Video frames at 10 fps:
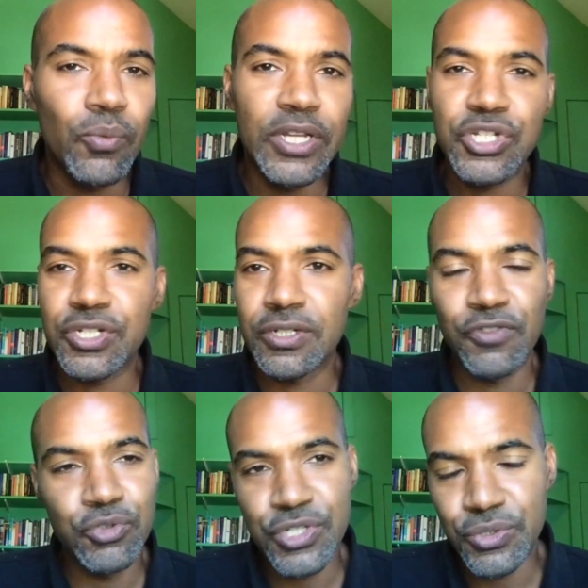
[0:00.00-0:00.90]
which
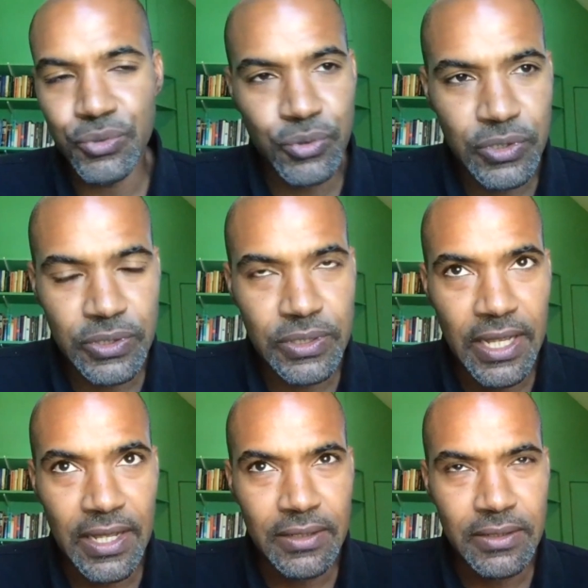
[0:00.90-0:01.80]
if you just
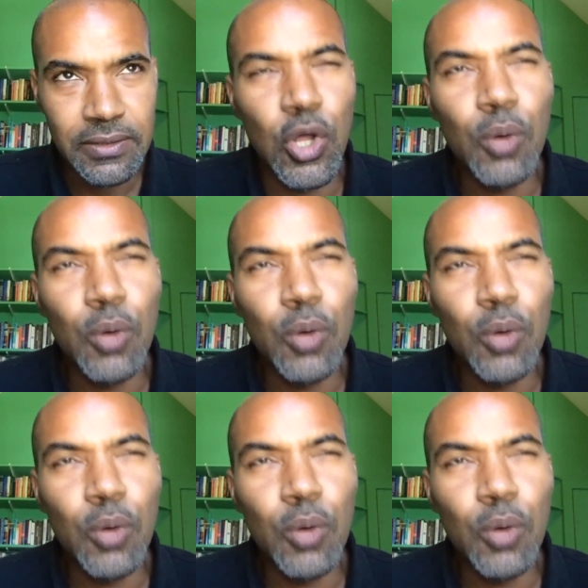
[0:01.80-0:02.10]
Google uh,